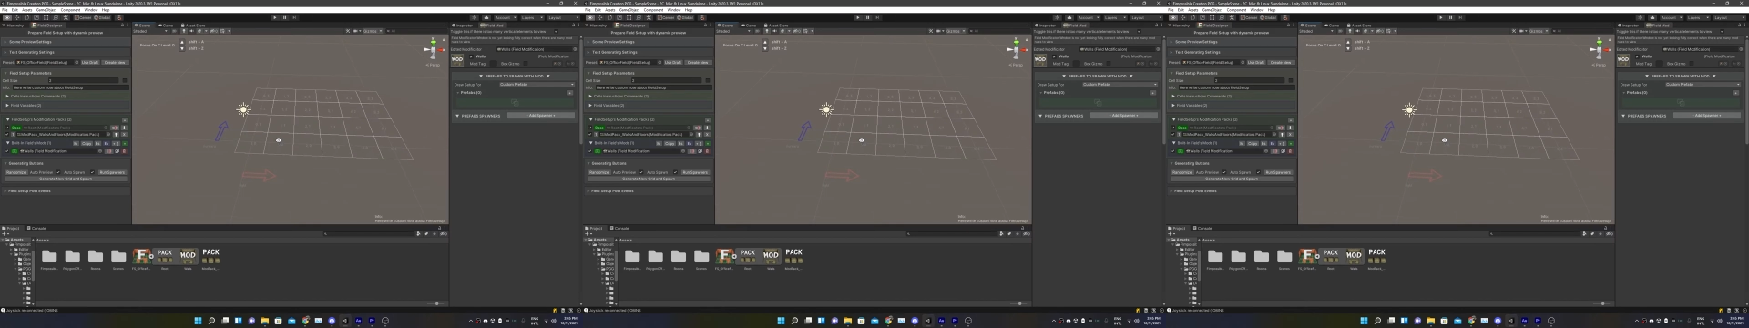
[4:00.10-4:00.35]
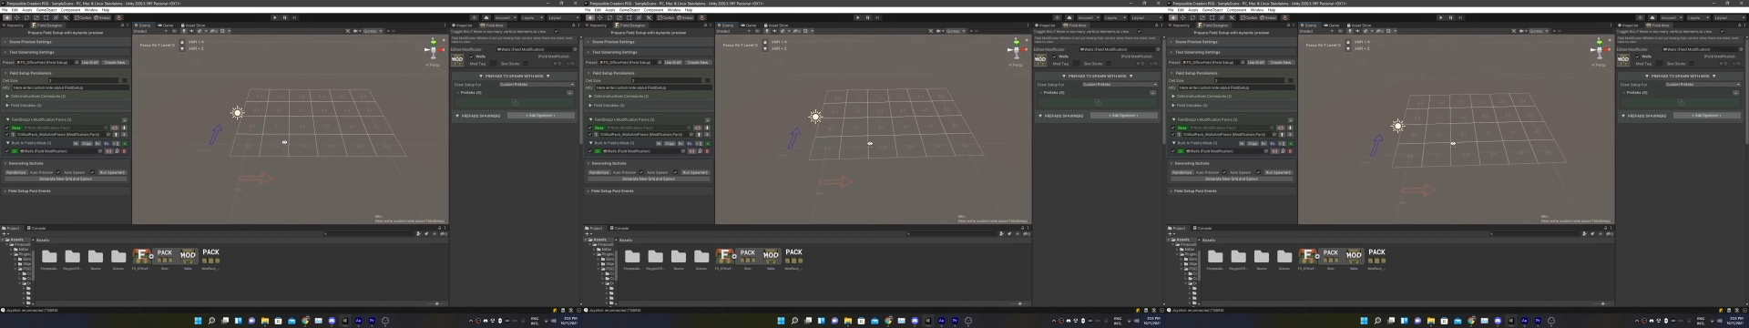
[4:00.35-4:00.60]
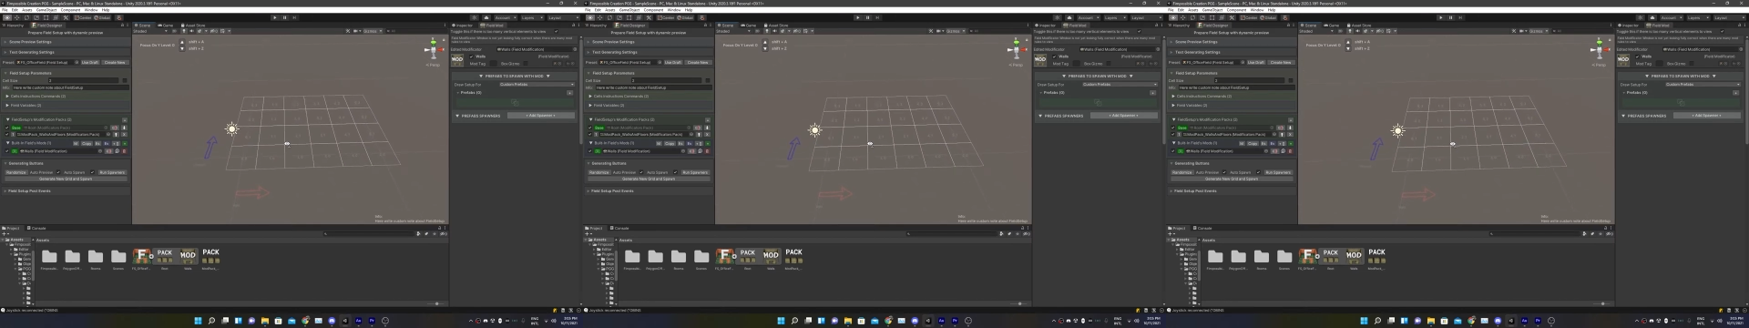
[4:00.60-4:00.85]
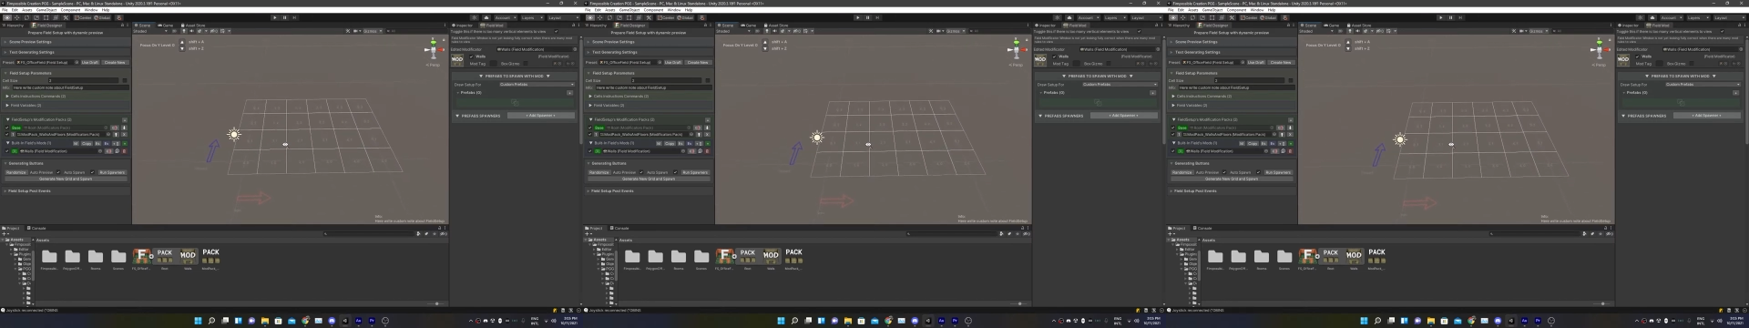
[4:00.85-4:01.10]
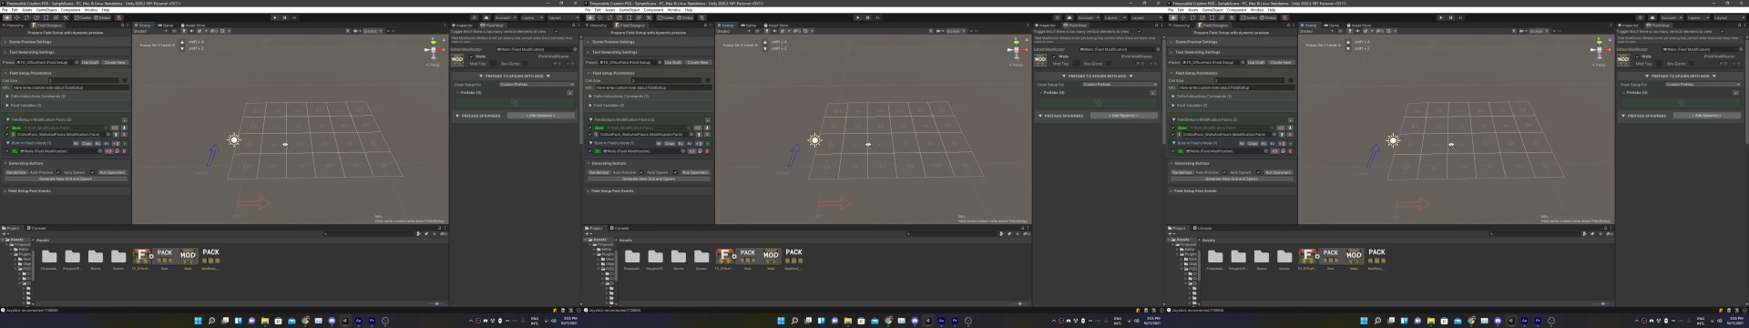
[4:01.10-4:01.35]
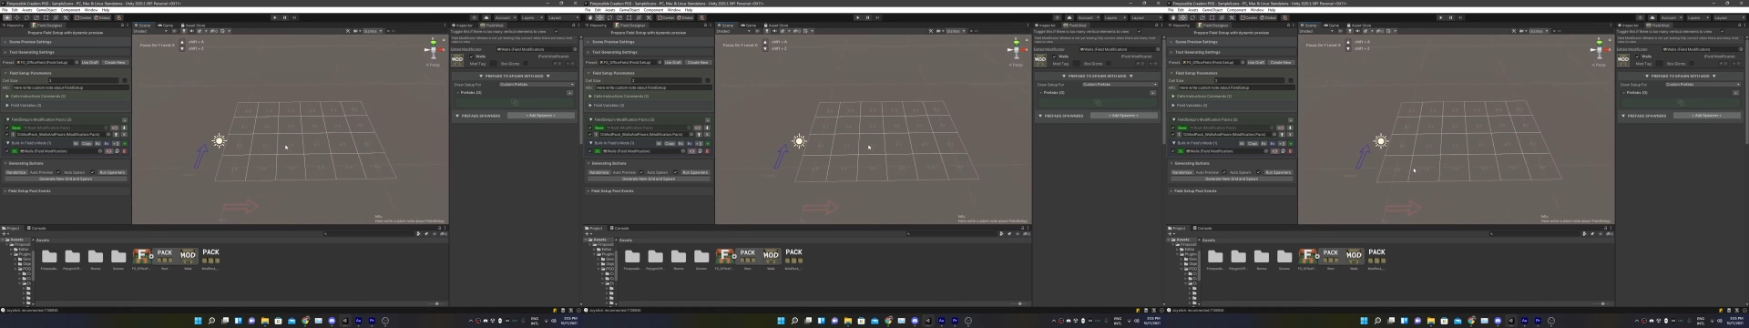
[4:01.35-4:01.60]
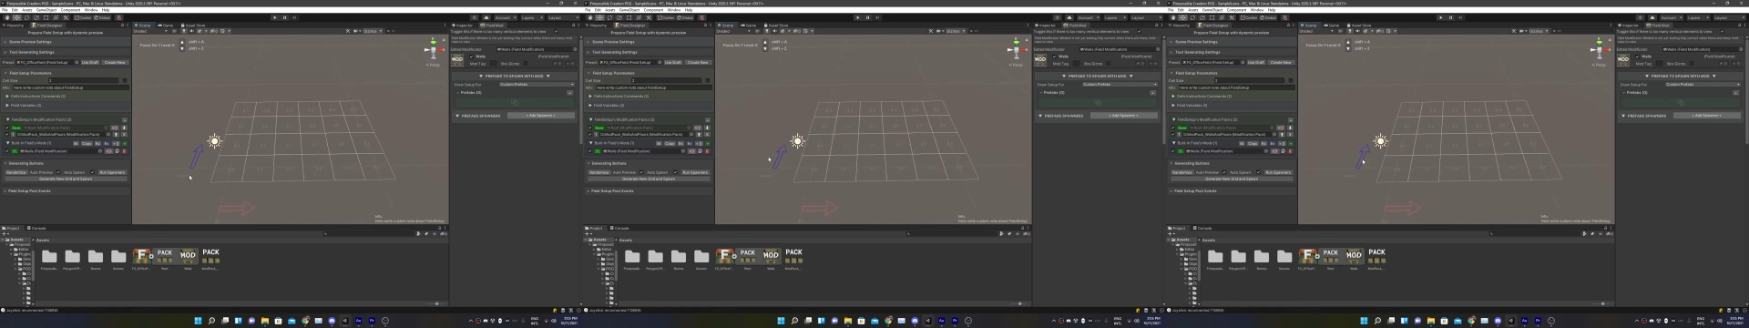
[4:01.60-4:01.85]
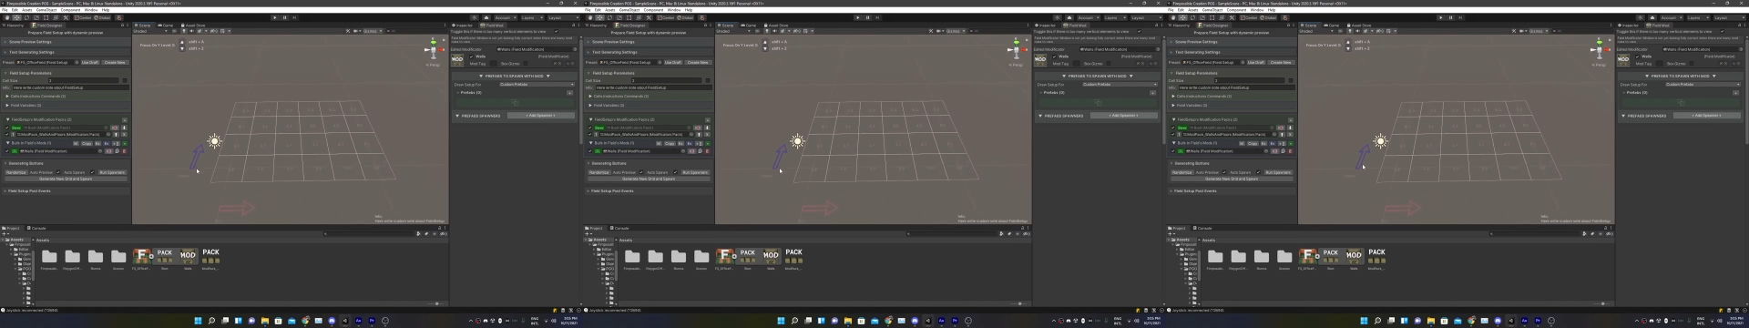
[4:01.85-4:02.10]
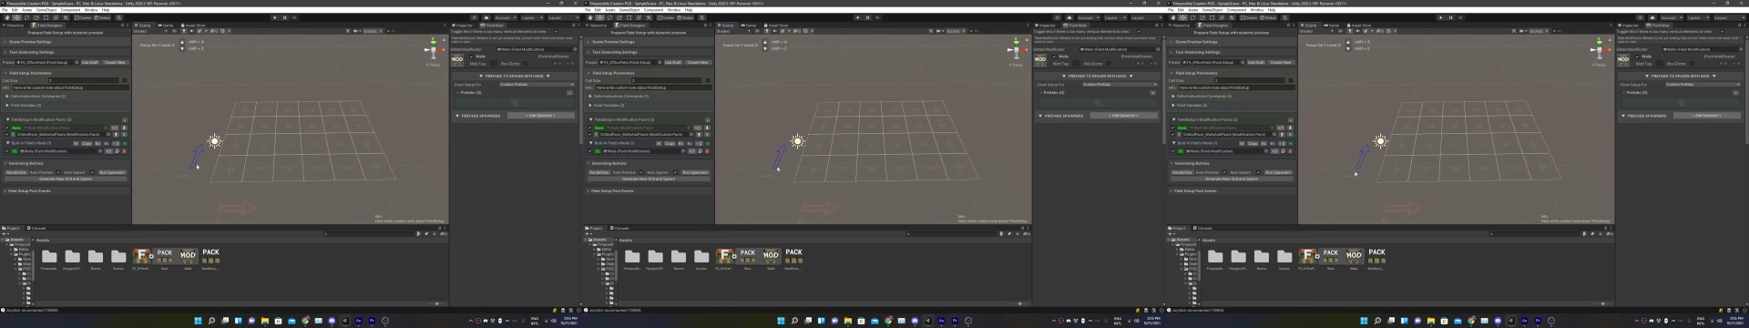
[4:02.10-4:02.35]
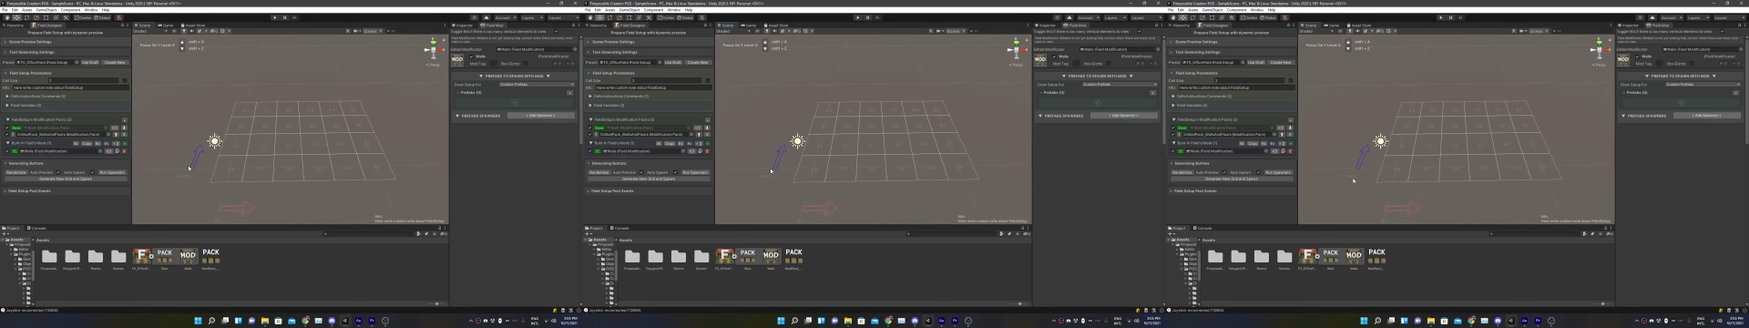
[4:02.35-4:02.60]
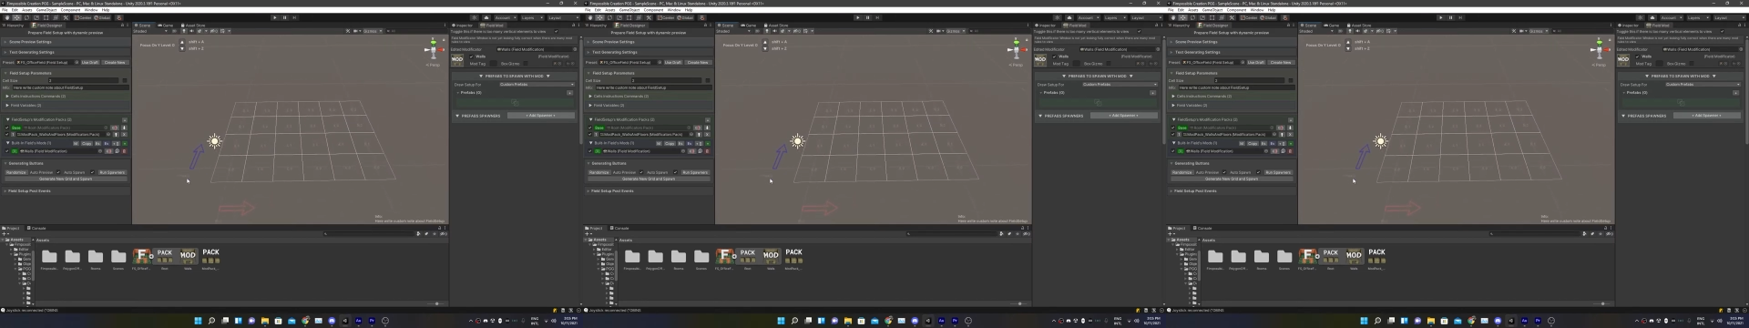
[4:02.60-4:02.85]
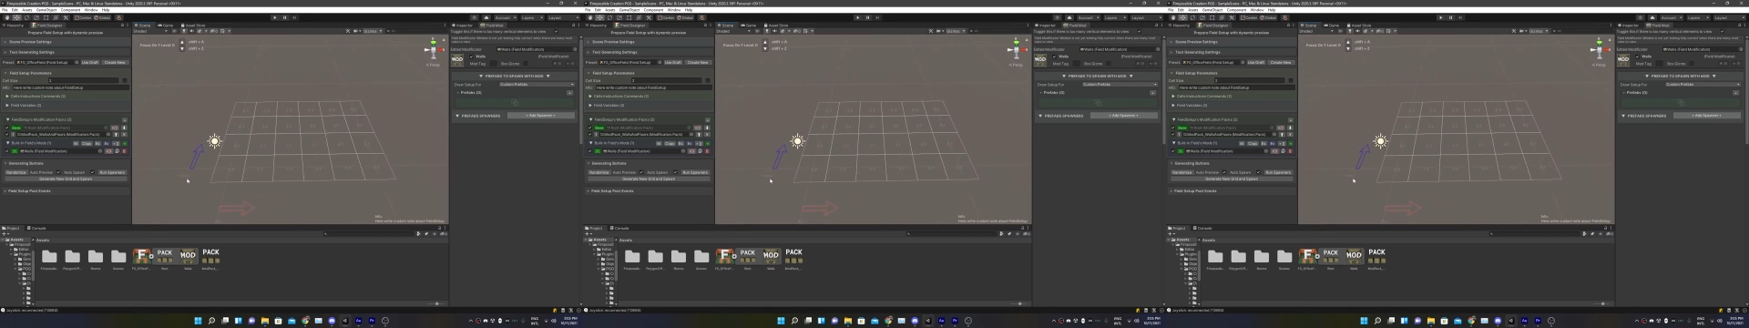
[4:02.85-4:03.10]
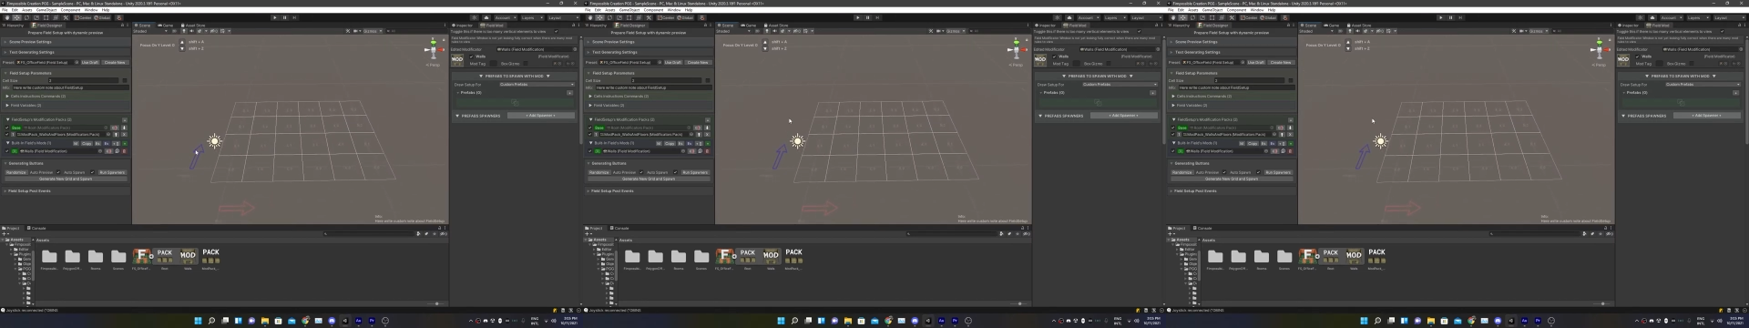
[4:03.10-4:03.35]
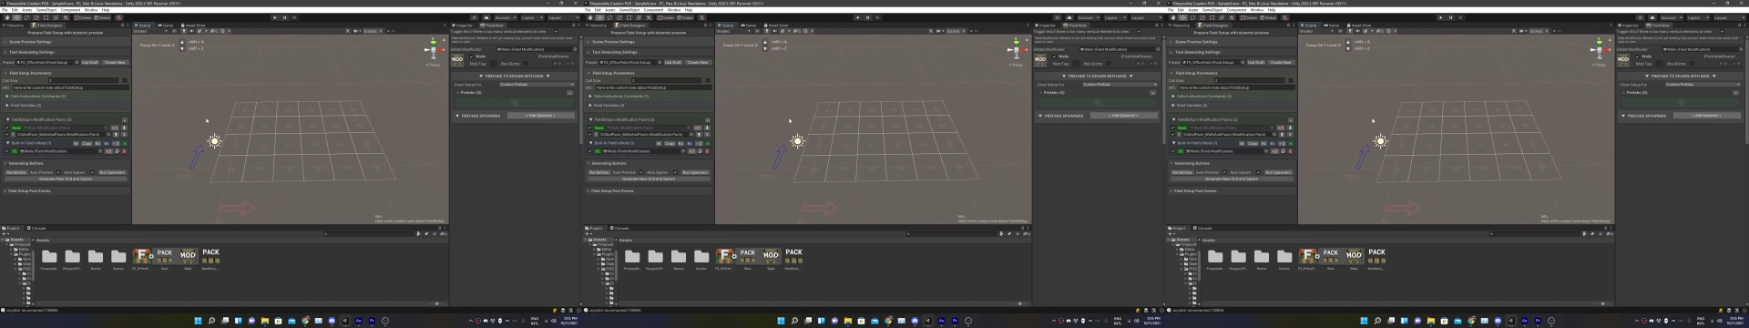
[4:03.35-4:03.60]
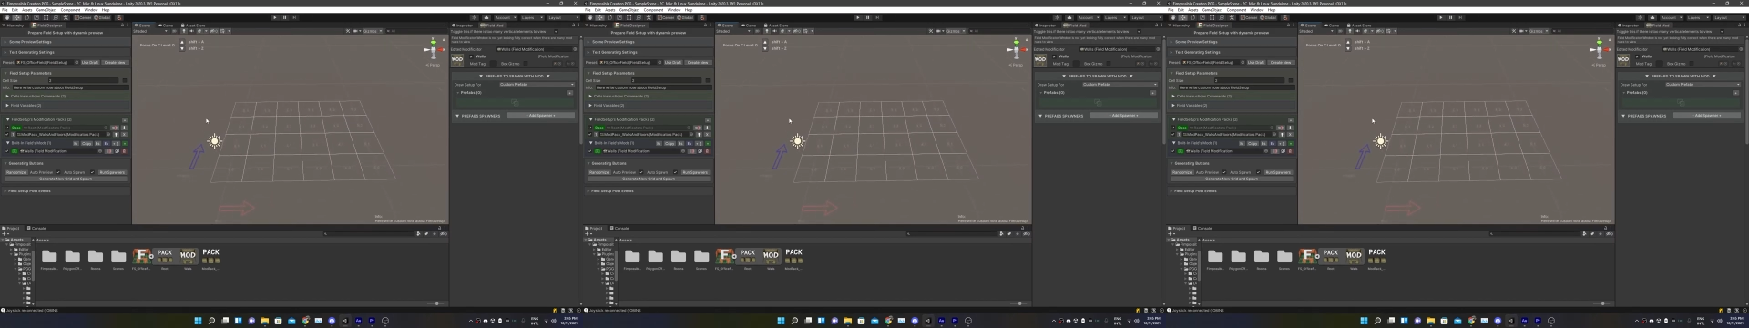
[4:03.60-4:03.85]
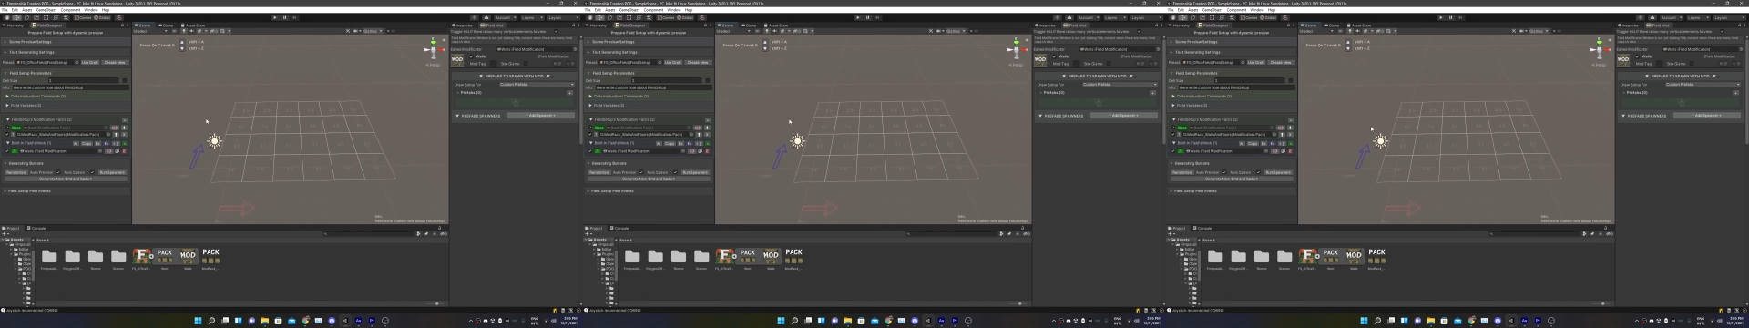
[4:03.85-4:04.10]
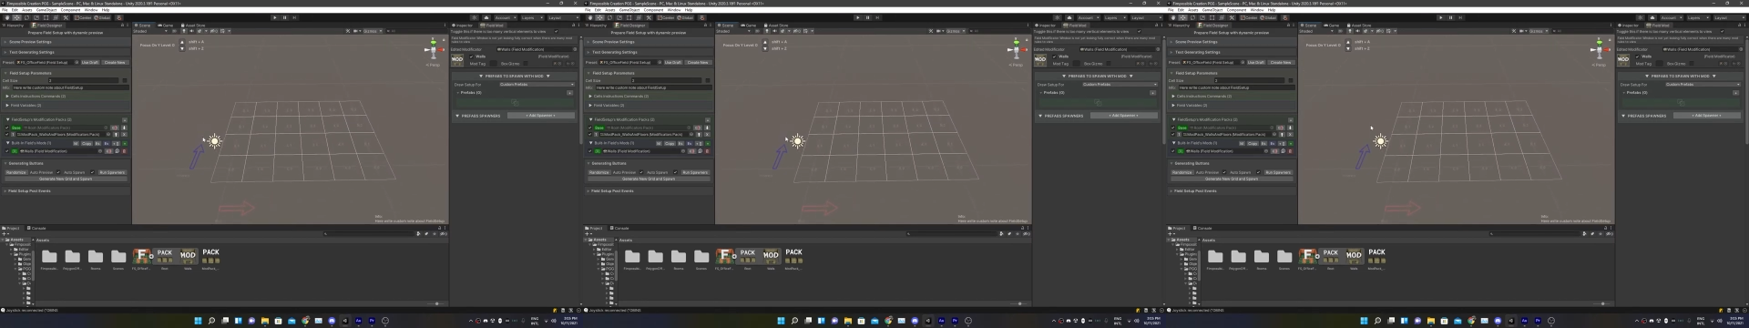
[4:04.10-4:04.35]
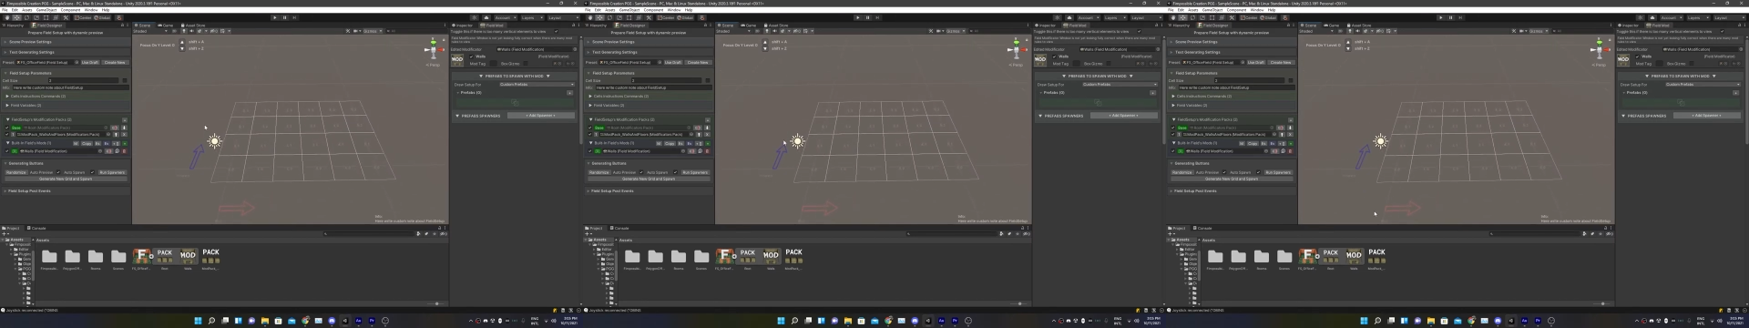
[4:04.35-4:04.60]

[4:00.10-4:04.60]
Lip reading: (no speaker visible)